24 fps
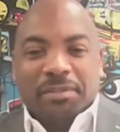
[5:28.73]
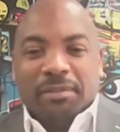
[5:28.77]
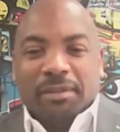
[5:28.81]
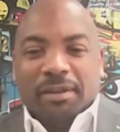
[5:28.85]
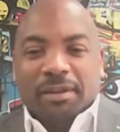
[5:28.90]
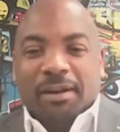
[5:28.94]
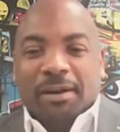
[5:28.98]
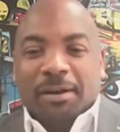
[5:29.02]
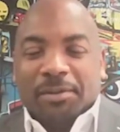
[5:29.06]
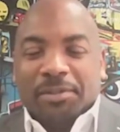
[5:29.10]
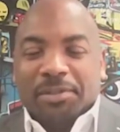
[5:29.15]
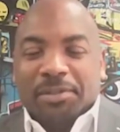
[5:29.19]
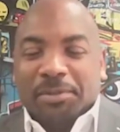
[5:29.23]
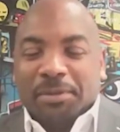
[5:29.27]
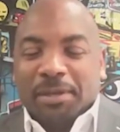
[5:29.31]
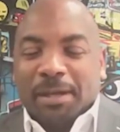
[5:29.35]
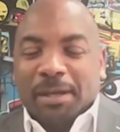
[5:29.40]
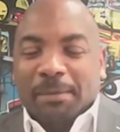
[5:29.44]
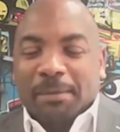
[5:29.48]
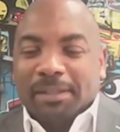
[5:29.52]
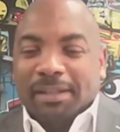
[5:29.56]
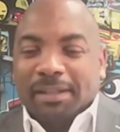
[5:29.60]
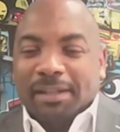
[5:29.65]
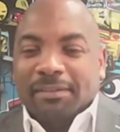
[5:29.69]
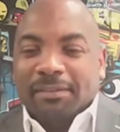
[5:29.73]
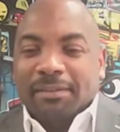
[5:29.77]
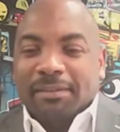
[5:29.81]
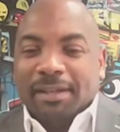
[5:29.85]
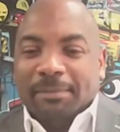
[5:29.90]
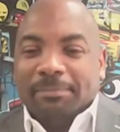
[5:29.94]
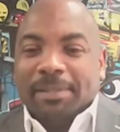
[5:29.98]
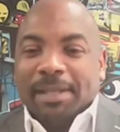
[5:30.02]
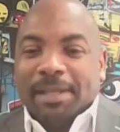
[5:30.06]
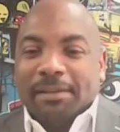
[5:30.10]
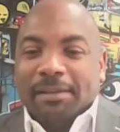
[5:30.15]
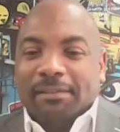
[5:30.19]
which also helped
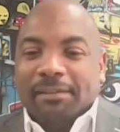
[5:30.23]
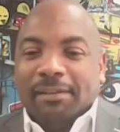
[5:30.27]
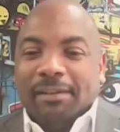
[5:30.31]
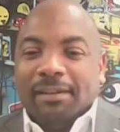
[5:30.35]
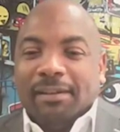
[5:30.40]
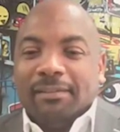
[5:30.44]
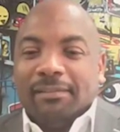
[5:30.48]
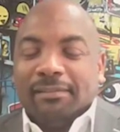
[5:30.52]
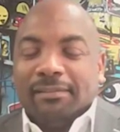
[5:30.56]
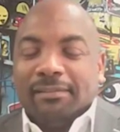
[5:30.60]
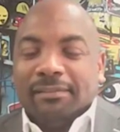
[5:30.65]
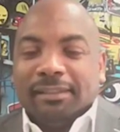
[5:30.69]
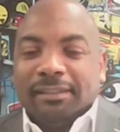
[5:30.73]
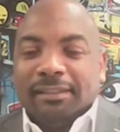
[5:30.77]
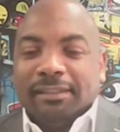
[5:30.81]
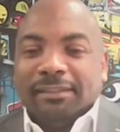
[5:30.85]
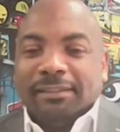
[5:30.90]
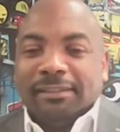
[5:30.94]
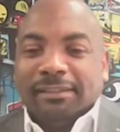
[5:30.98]
out a lot.